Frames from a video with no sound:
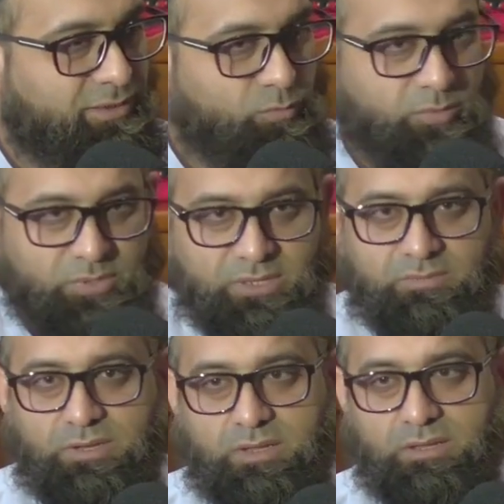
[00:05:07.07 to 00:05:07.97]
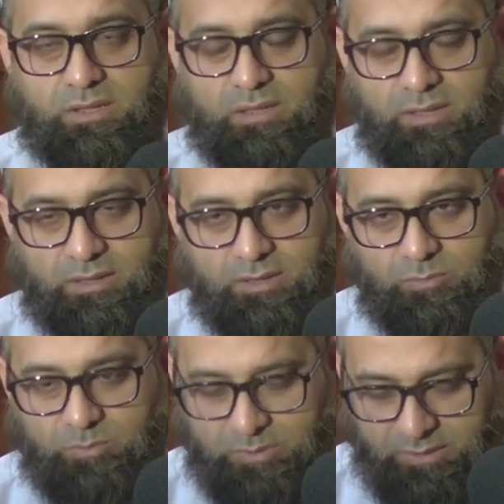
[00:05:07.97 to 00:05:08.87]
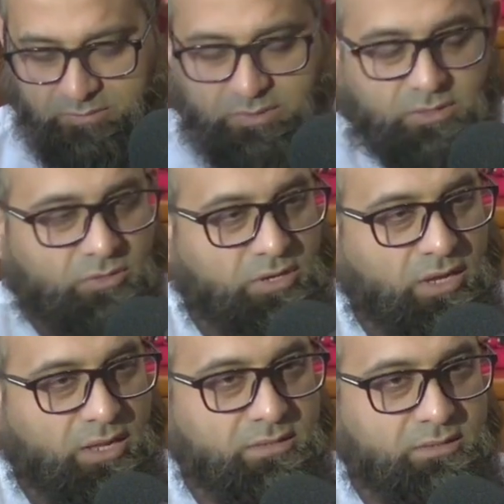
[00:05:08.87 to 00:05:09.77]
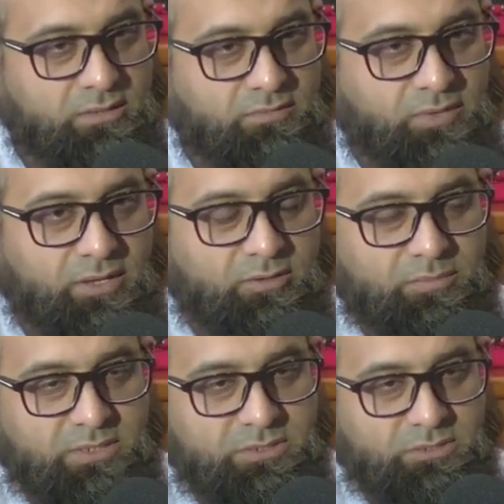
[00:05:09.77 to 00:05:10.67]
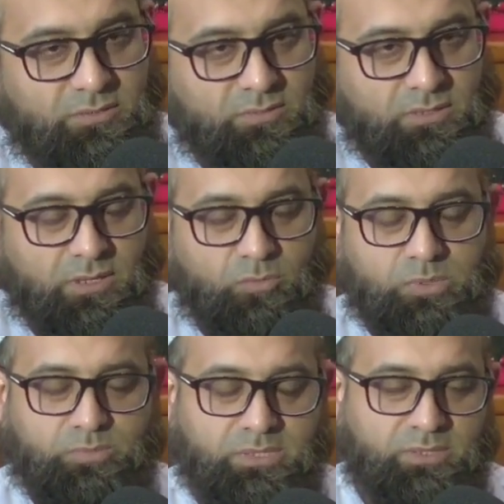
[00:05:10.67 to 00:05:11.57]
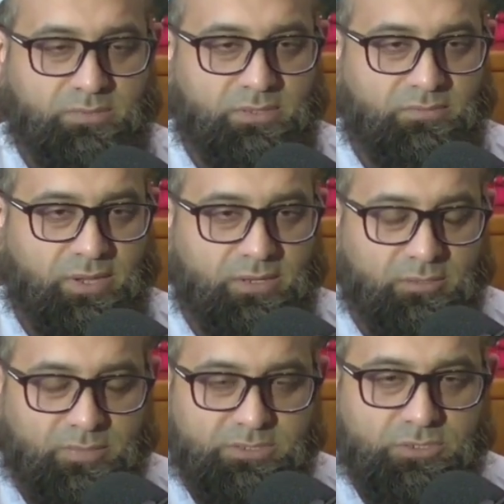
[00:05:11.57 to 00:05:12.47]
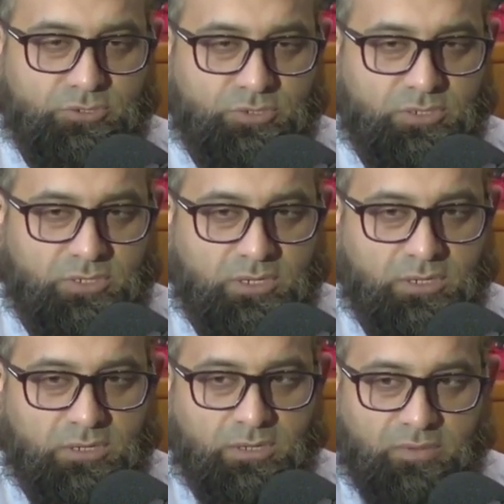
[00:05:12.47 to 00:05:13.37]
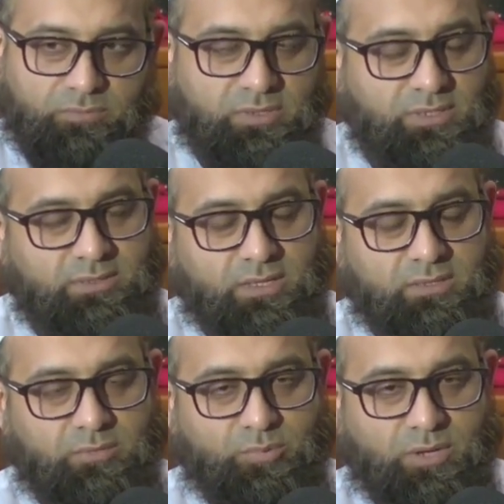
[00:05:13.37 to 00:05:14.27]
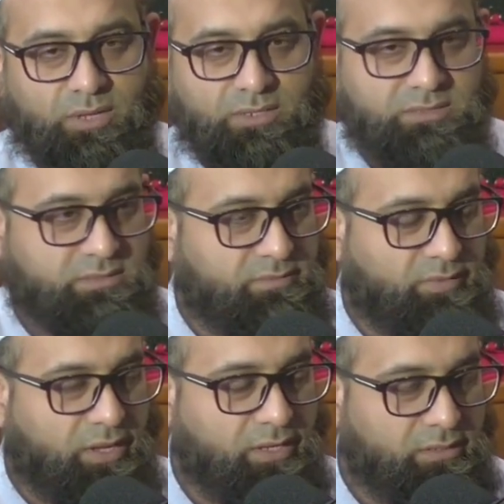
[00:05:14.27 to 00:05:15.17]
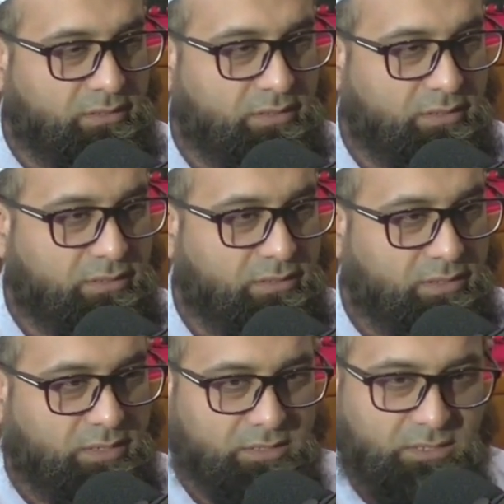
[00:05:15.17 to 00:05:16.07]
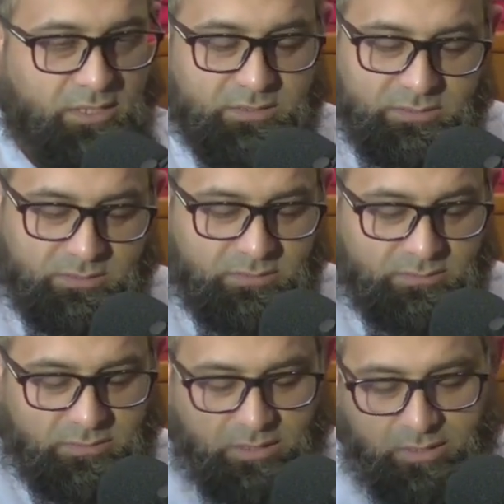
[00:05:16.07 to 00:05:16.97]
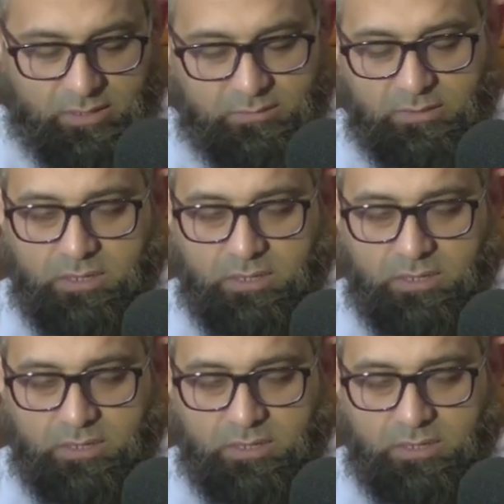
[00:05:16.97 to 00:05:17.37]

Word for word: we believe in allah we believe in the quran the final message of allah we believe in the final messenger everything that they brought is divine is uh,